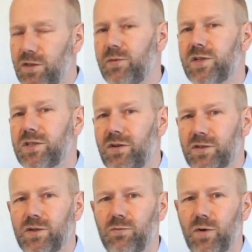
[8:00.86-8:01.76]
the
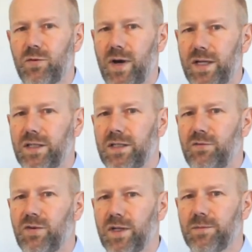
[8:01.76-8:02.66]
results were quite
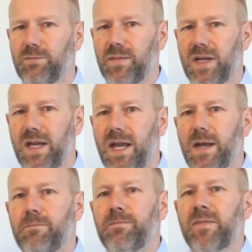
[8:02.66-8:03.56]
different.
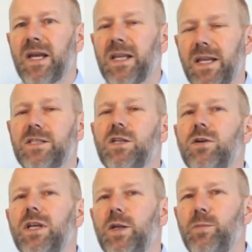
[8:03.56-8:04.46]
Let's
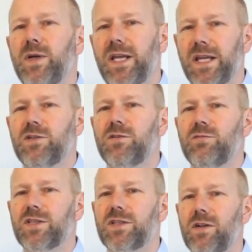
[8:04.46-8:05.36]
look a little bit into the
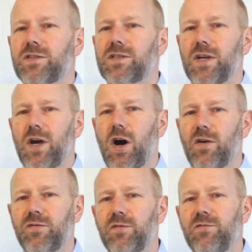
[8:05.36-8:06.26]
results
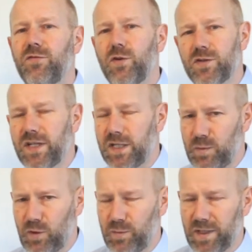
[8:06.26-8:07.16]
of the first
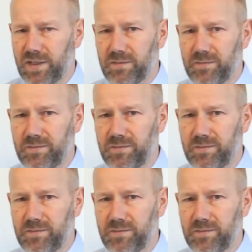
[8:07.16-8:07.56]
experiment.